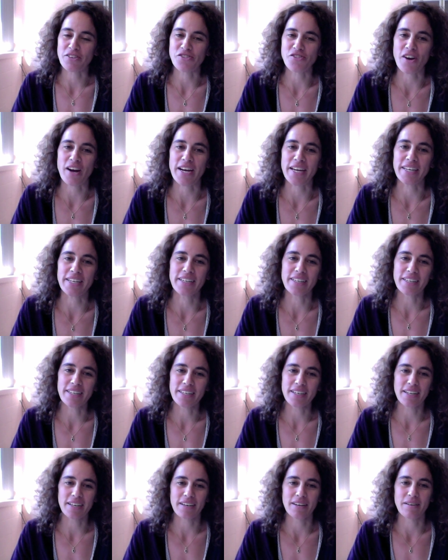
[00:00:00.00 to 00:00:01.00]
and try it
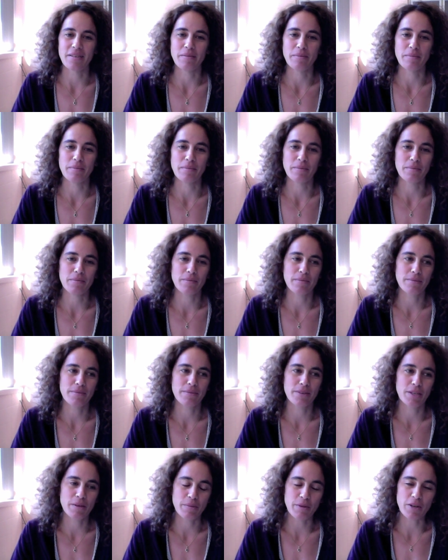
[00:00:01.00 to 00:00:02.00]

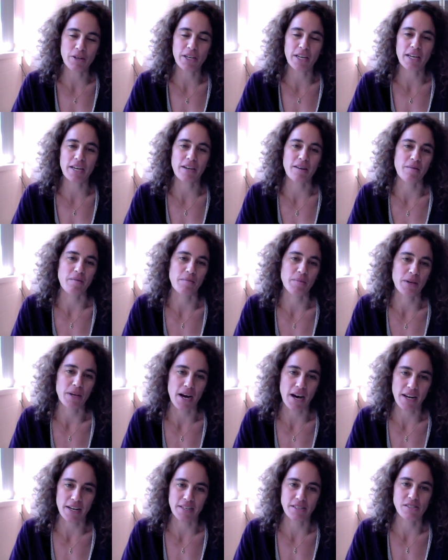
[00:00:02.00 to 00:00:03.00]
communicate, be
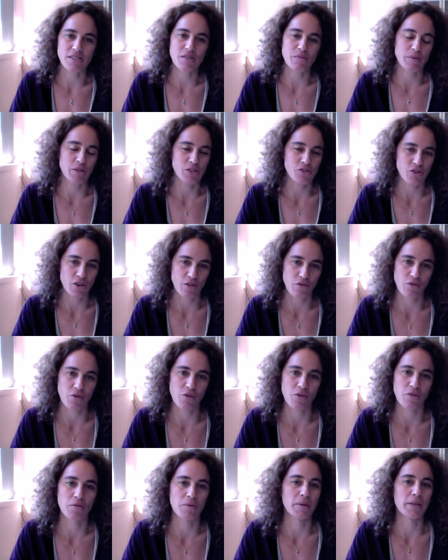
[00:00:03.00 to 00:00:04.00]
honest, be
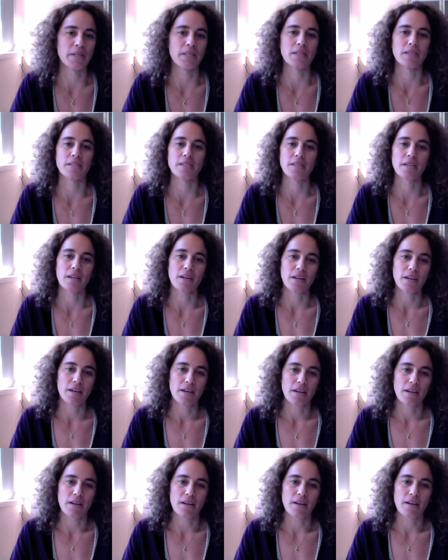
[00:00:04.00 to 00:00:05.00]
straightforward,
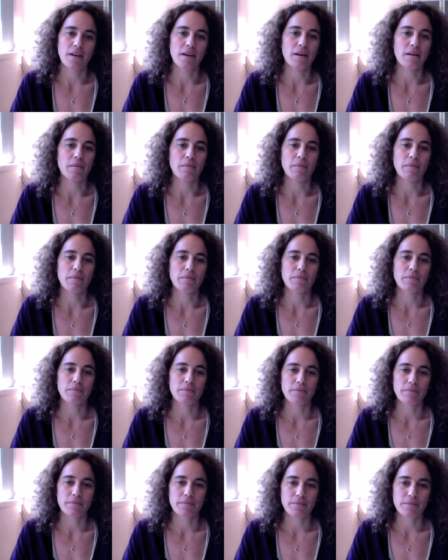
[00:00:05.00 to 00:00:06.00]
um,
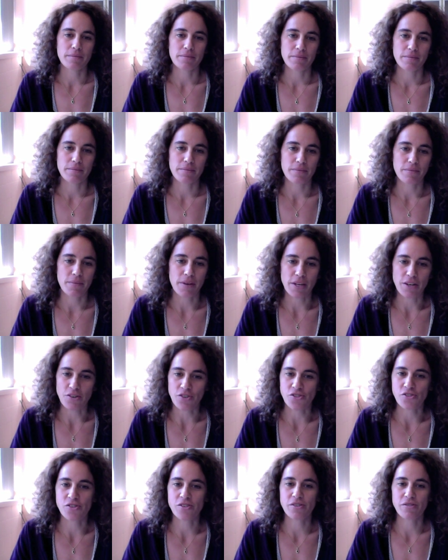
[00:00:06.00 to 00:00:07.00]
and
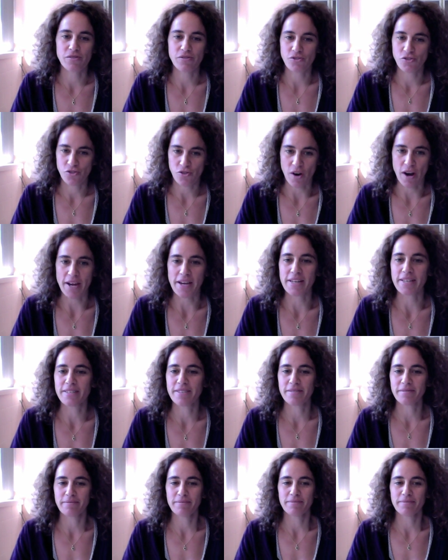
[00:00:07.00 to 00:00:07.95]
just try it.